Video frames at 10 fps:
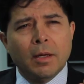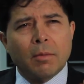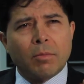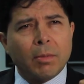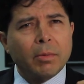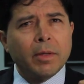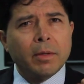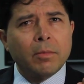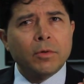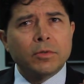Probably
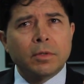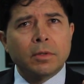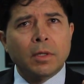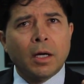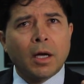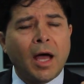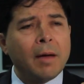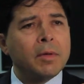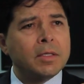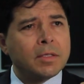the most
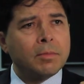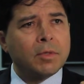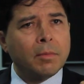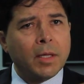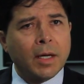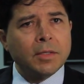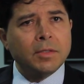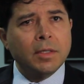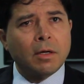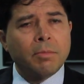common symptom that I
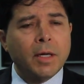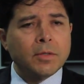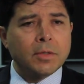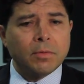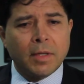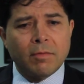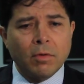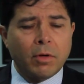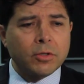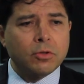see are patients who have
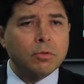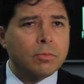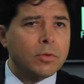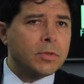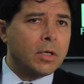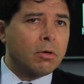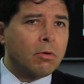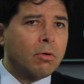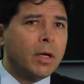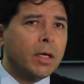large tumors that are
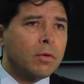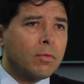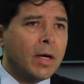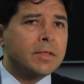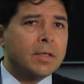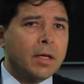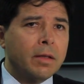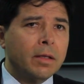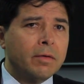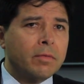growing in the right side of
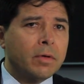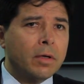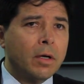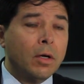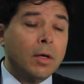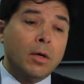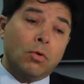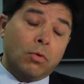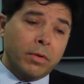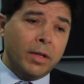the liver
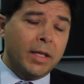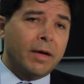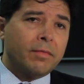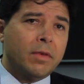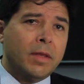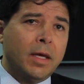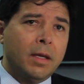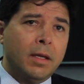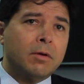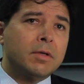or the left that
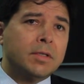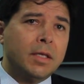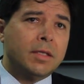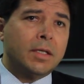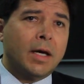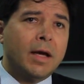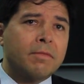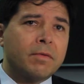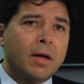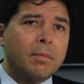irritate the
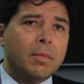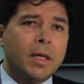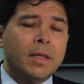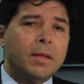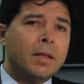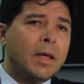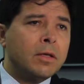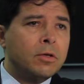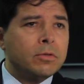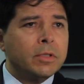diaphragm, and then
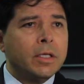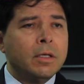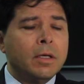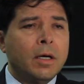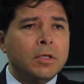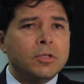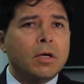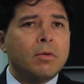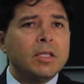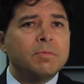that usually
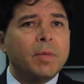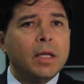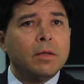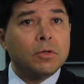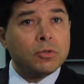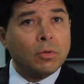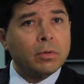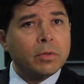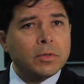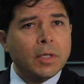generates pain in their
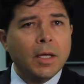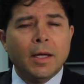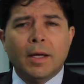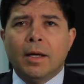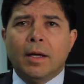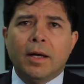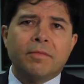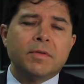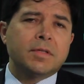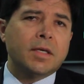shoulders. I
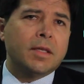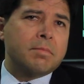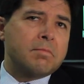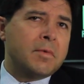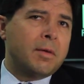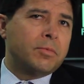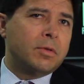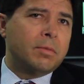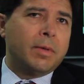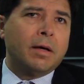often say that up
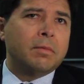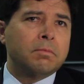to about